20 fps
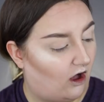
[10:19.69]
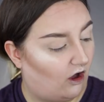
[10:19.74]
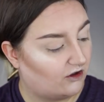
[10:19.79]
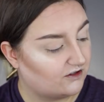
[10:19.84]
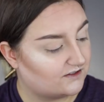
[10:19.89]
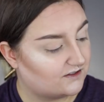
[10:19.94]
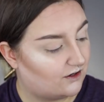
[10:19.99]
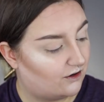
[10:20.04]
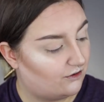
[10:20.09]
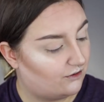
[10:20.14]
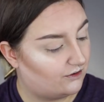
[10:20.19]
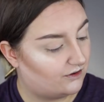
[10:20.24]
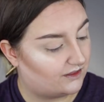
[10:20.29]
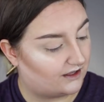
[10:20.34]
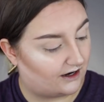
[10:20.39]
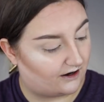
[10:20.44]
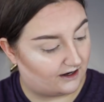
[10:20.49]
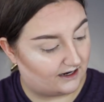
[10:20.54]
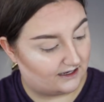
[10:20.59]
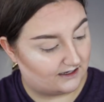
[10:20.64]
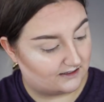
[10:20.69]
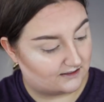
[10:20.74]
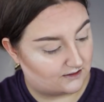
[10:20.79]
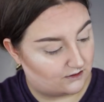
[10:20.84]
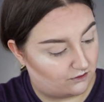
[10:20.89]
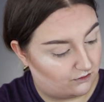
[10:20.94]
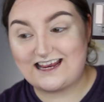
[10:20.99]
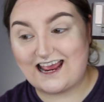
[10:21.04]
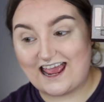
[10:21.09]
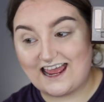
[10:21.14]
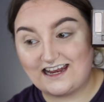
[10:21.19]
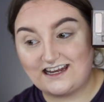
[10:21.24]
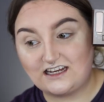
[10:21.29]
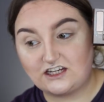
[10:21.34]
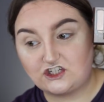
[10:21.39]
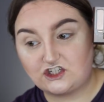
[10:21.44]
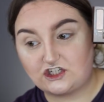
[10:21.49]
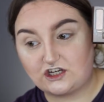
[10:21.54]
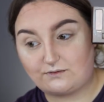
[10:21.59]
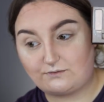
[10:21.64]
Also, there is
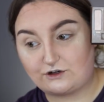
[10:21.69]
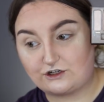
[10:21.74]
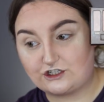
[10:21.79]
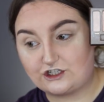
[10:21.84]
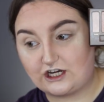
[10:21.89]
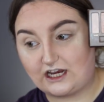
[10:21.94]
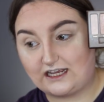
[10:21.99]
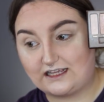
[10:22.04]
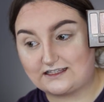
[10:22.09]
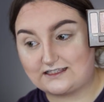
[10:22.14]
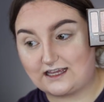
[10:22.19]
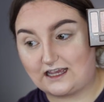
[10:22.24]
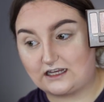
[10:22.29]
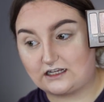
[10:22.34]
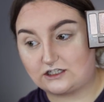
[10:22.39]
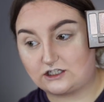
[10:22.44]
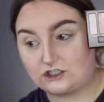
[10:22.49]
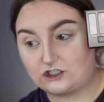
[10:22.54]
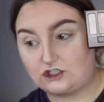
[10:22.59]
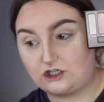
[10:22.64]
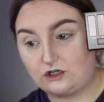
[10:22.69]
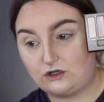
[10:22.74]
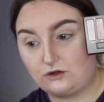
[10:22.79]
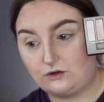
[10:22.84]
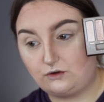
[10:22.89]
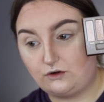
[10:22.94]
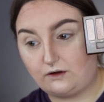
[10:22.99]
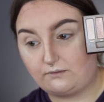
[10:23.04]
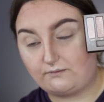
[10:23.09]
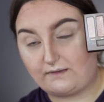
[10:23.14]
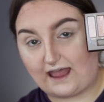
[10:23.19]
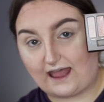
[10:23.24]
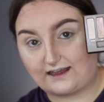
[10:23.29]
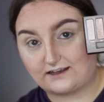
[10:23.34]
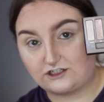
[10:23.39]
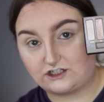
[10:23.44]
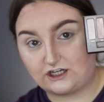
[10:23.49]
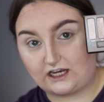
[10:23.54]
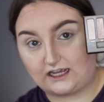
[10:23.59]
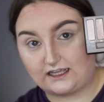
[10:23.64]
10 shimmer shades and two
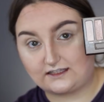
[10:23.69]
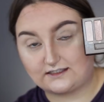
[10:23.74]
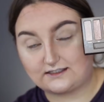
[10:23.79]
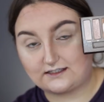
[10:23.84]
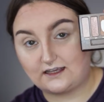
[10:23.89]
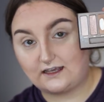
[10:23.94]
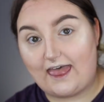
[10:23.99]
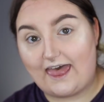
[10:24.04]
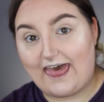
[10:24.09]
matte shades.